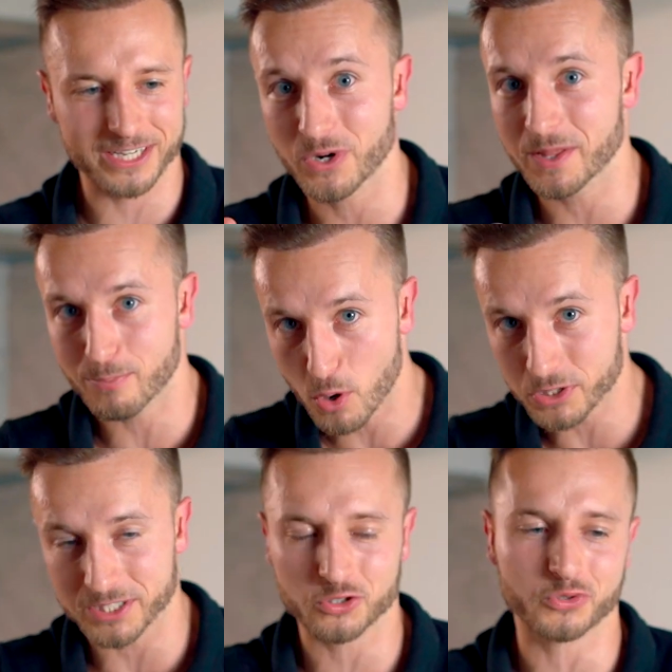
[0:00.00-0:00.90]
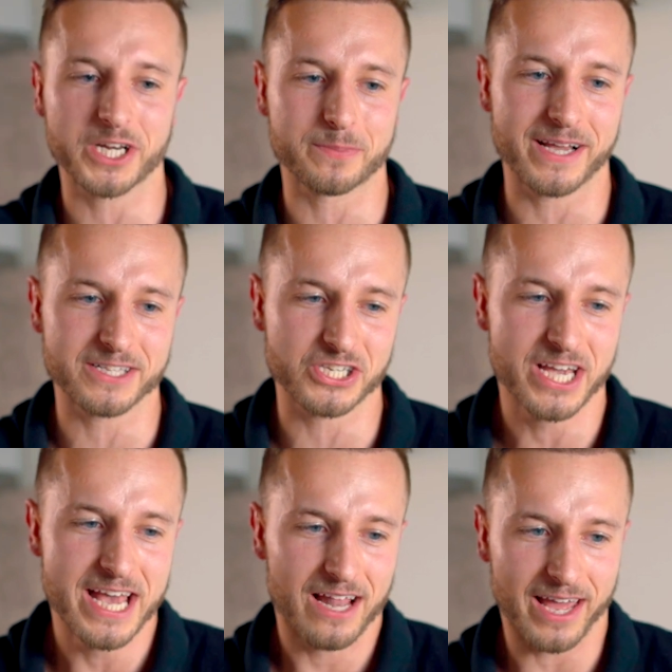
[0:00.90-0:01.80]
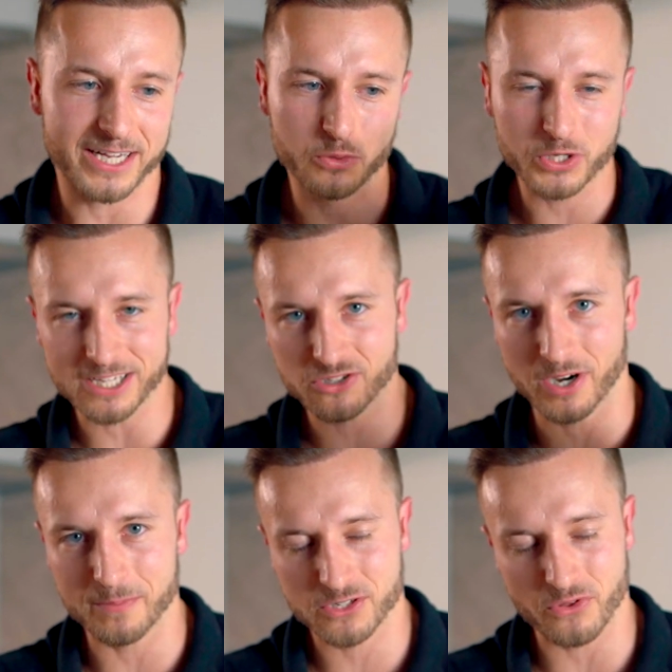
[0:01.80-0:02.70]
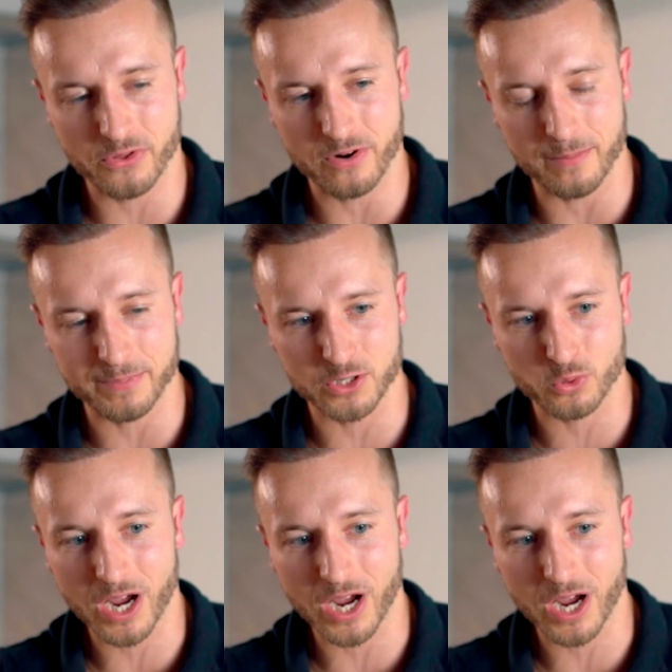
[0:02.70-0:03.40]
really potent treatments like Dutasteride mesotherapy to